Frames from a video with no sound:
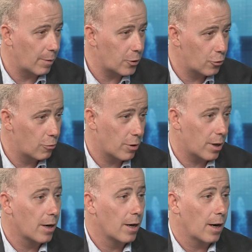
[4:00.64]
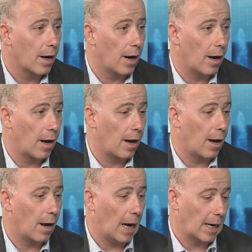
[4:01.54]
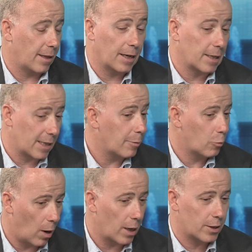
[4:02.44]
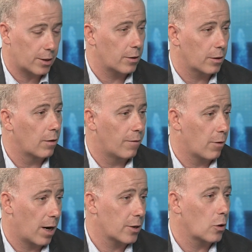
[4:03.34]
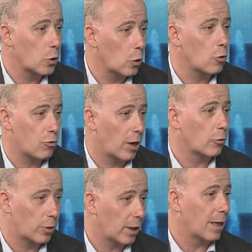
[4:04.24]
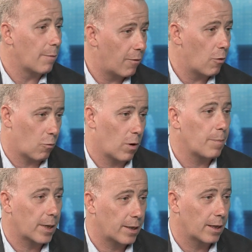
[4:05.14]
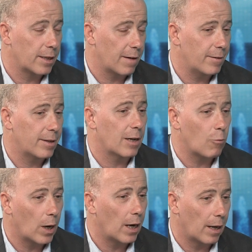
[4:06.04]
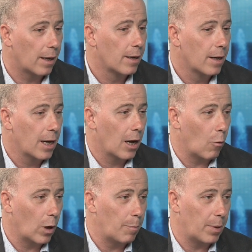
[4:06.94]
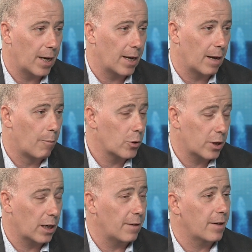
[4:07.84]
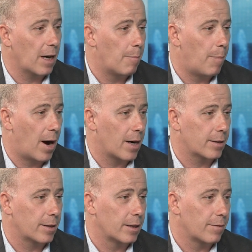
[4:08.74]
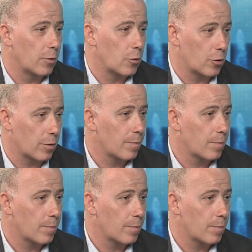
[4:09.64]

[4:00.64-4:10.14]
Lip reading: mature. And I think it's up to us, for us also, to try to take them forward. But definitely will play a more significant part in the future.